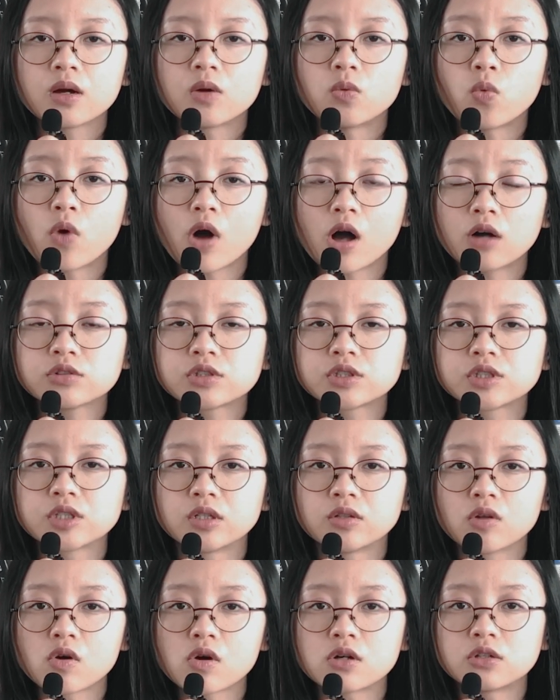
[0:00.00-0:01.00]
Whilst the
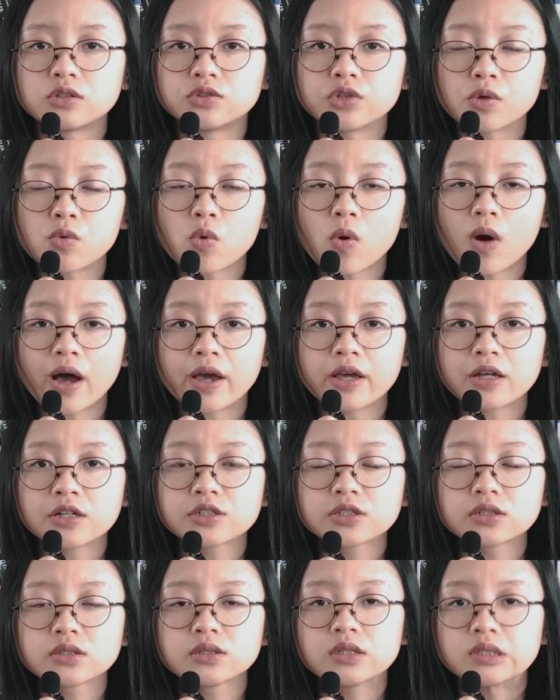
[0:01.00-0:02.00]
law
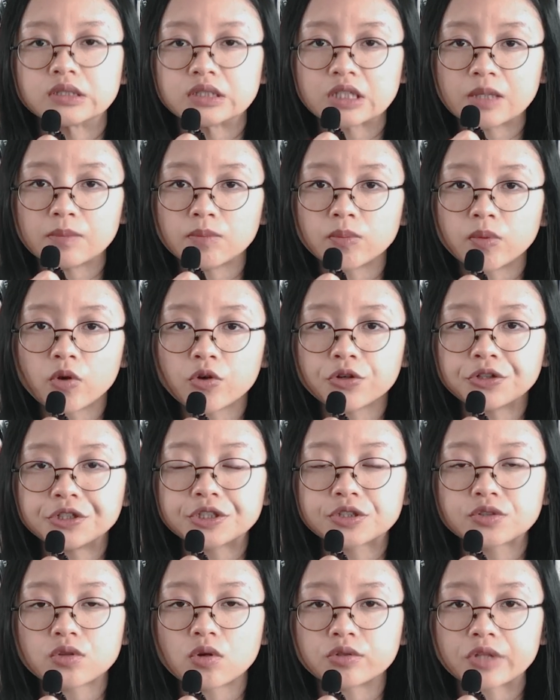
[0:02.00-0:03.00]
requires the
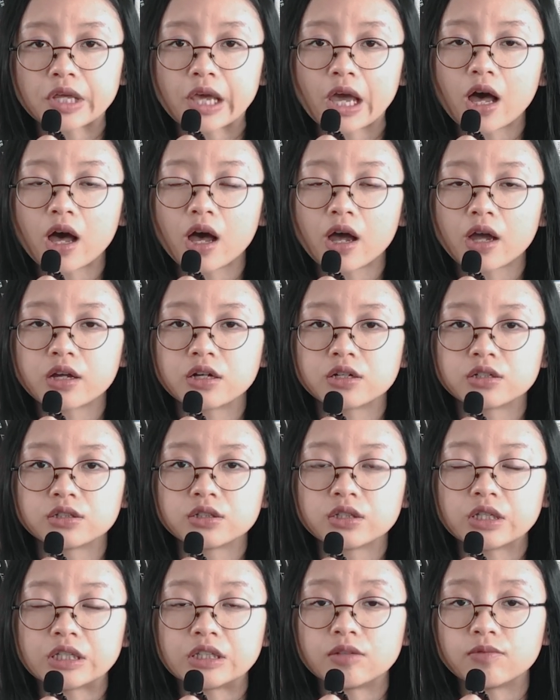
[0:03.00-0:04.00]
employers only hire
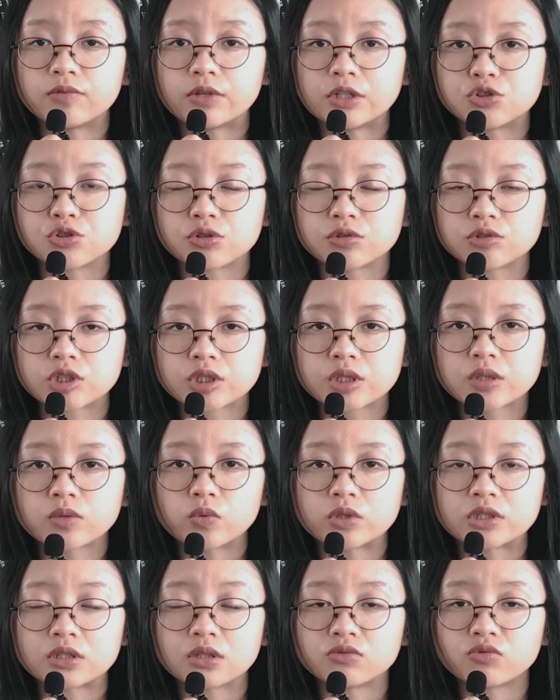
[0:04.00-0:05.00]
individuals
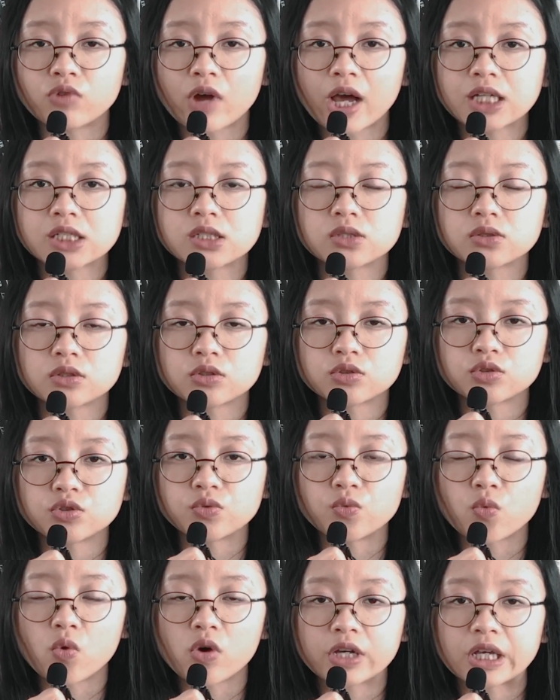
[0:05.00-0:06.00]
with the right
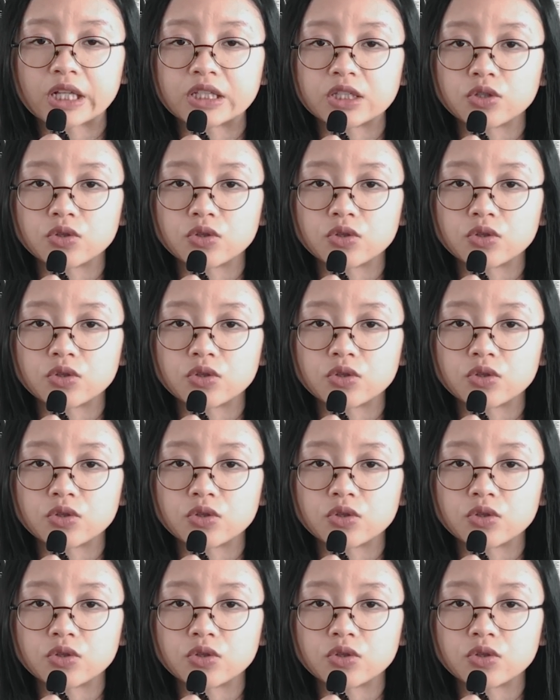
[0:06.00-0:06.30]
to work in the